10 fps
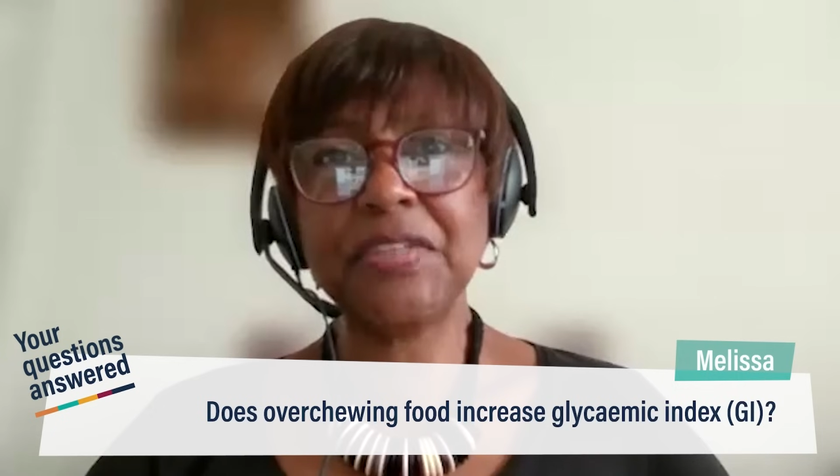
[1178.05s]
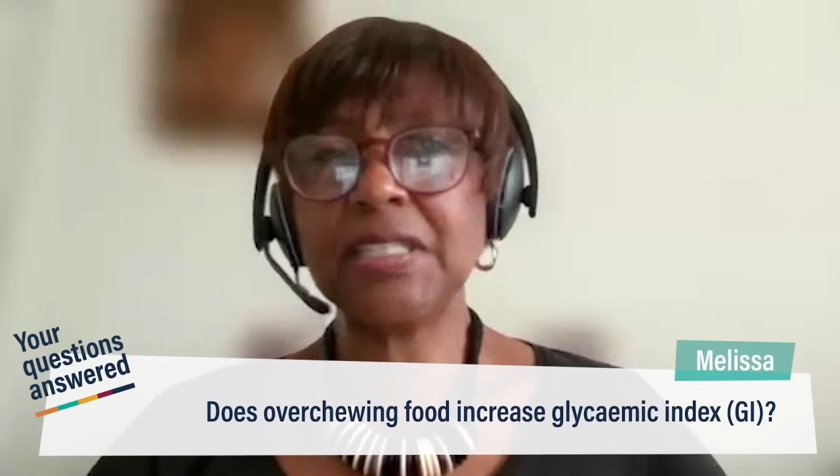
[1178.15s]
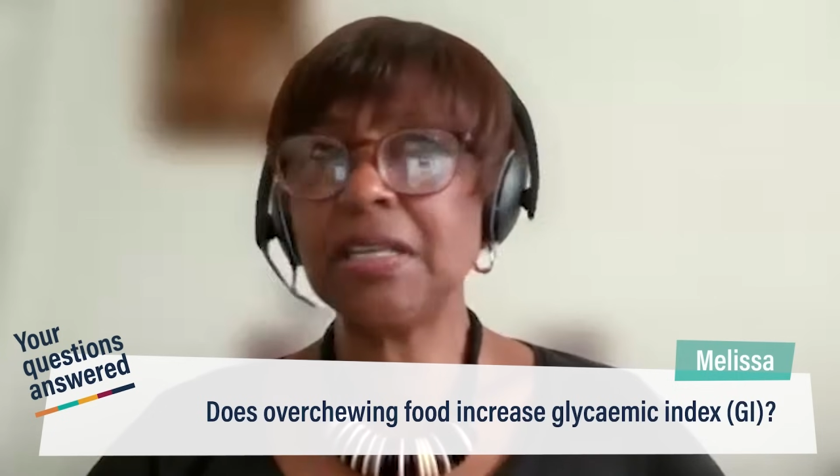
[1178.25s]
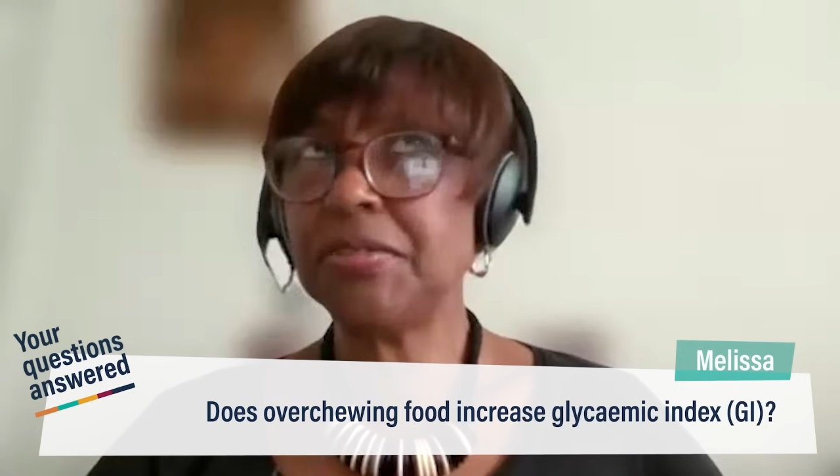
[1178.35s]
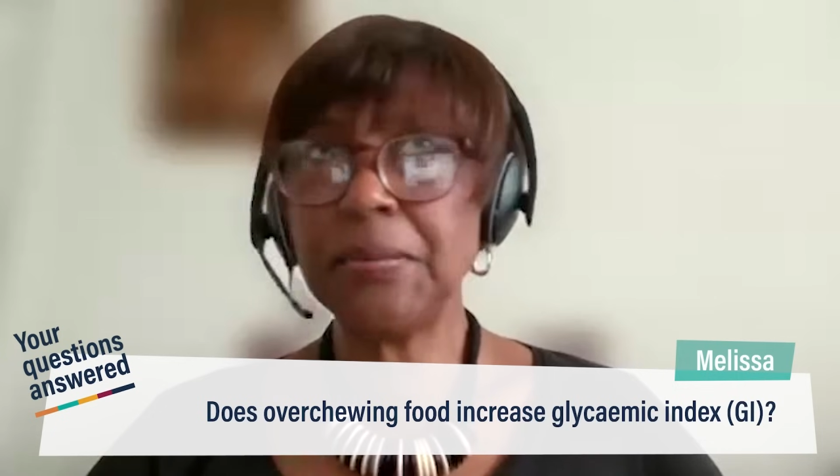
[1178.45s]

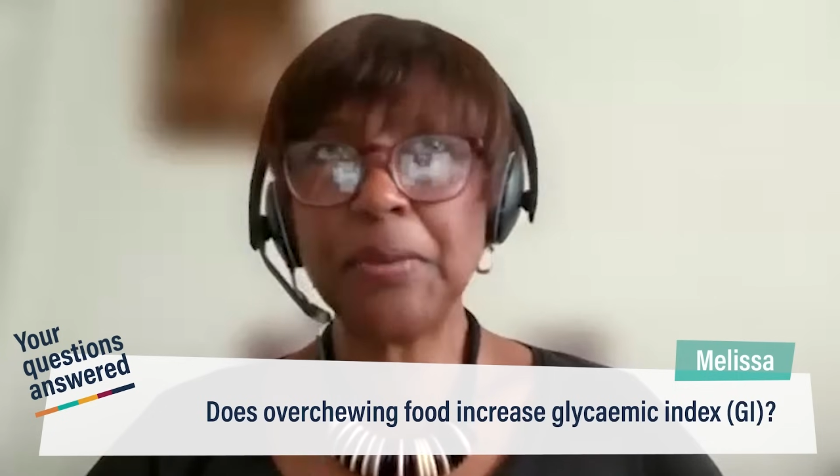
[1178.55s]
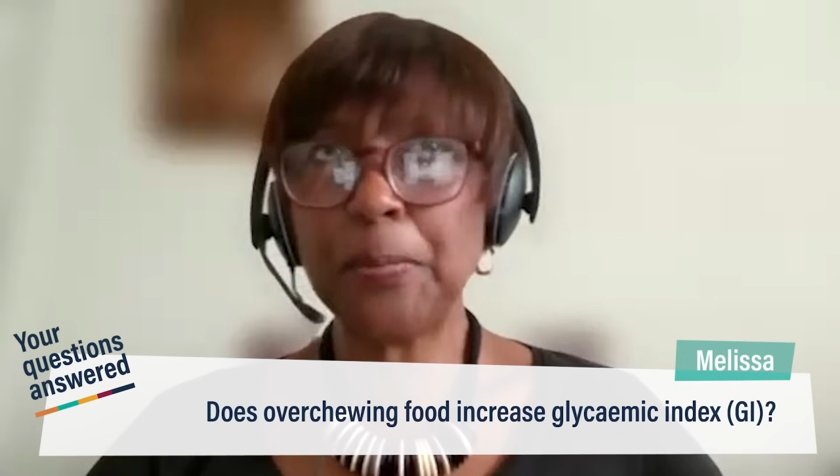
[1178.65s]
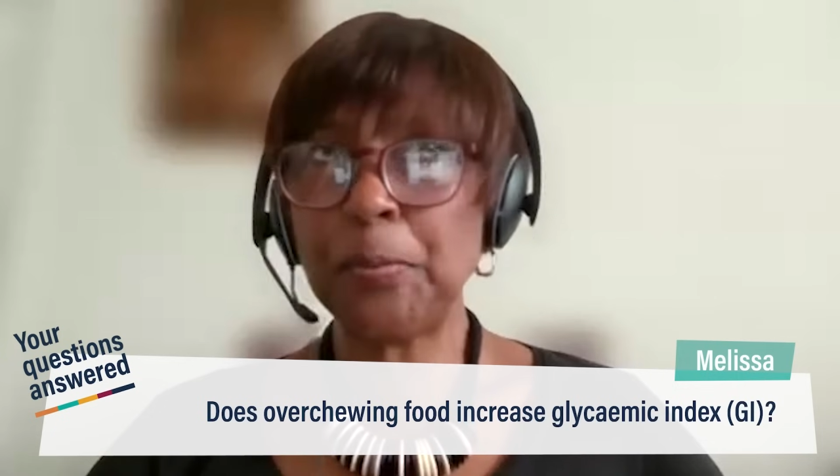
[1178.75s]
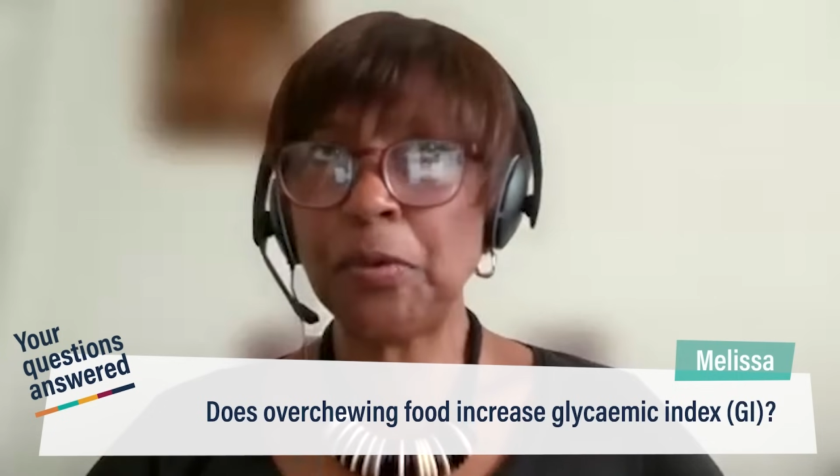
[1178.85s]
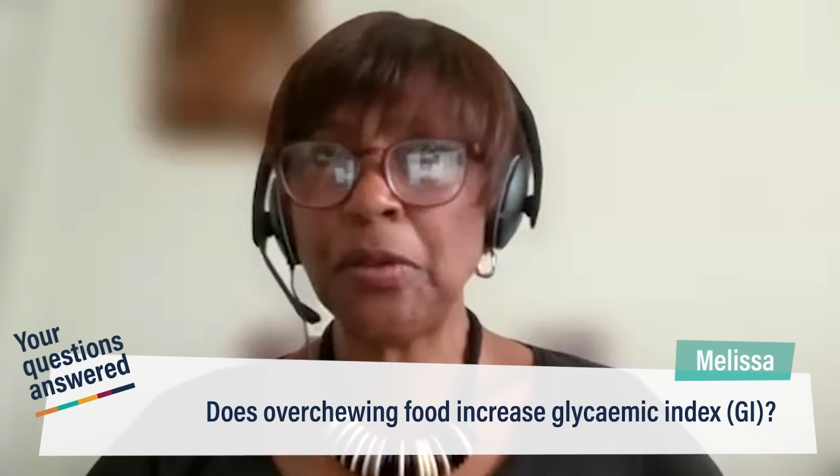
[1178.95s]
Because I've seen
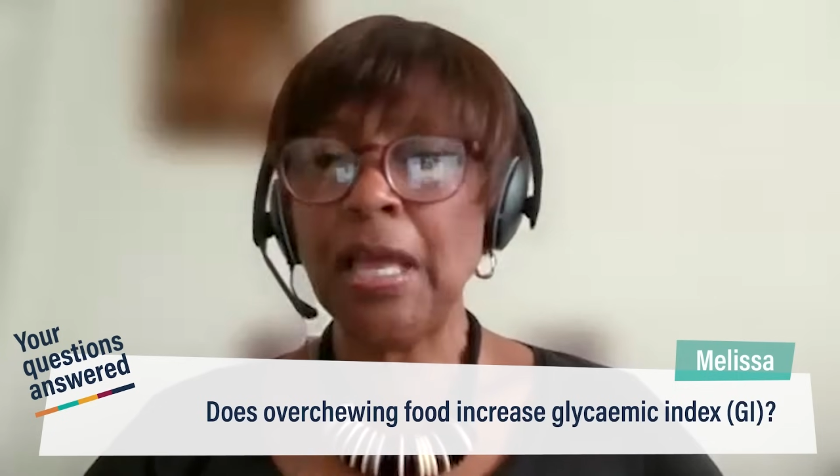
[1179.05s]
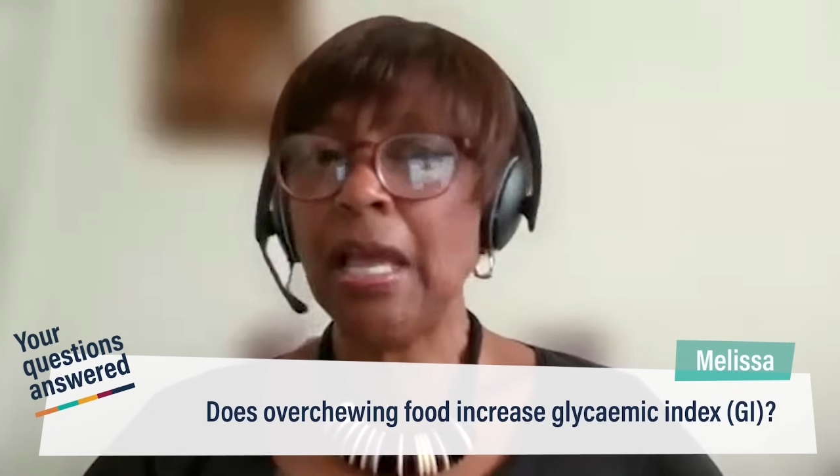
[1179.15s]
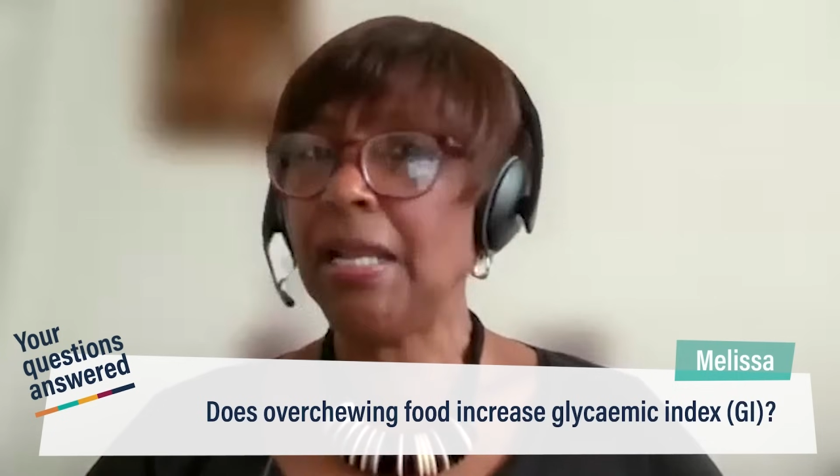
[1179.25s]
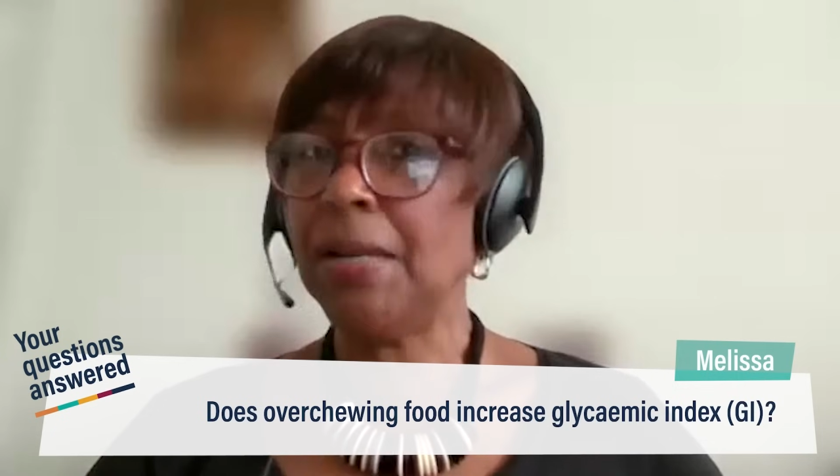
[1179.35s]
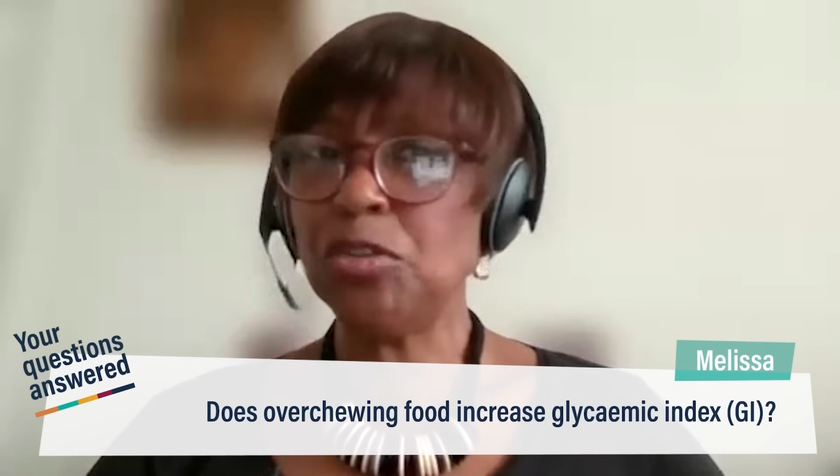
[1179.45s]
people, and